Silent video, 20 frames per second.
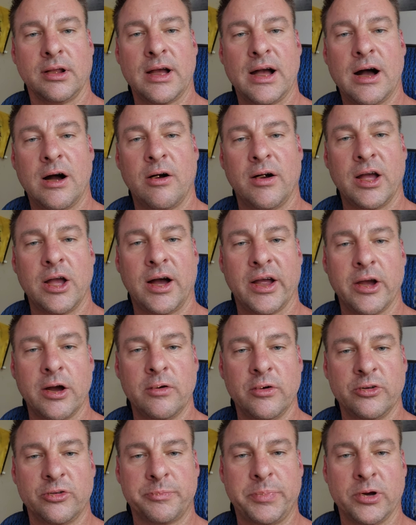I'll, I
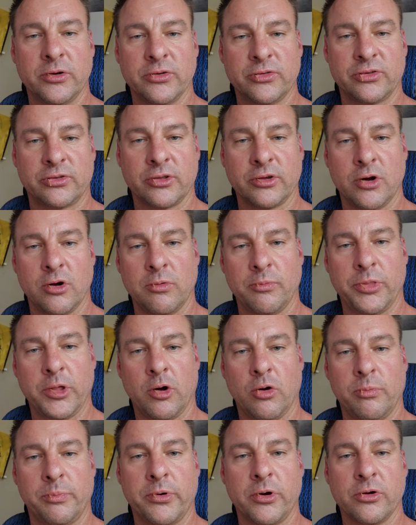always post the whole, the
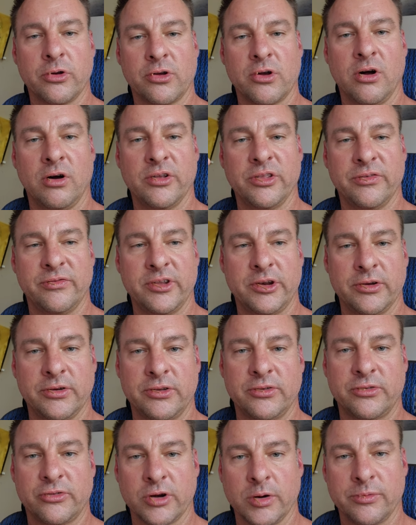whole protocol in the video
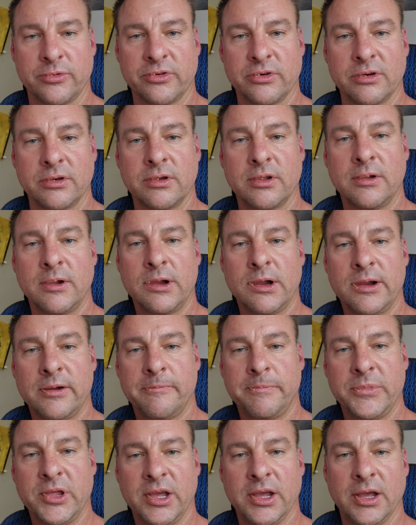description
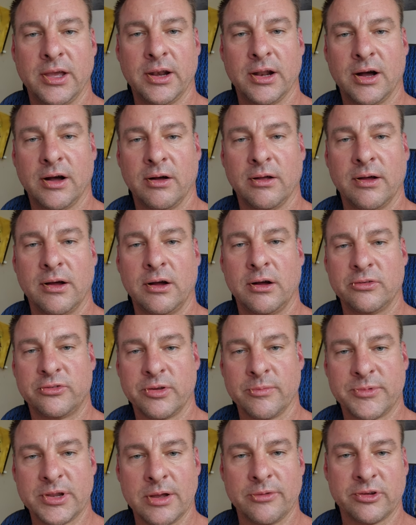and I'll
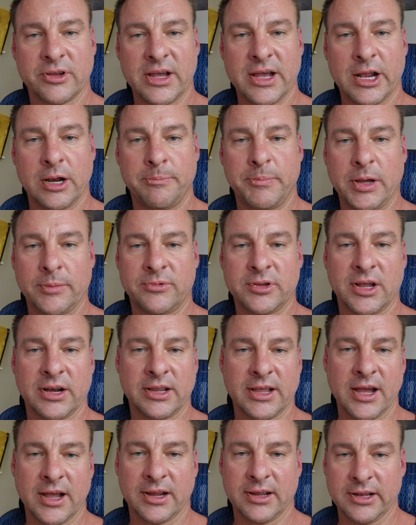sometimes I'll add a peptide
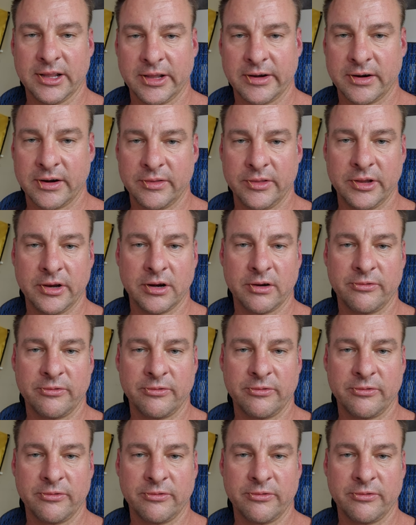calculator on there.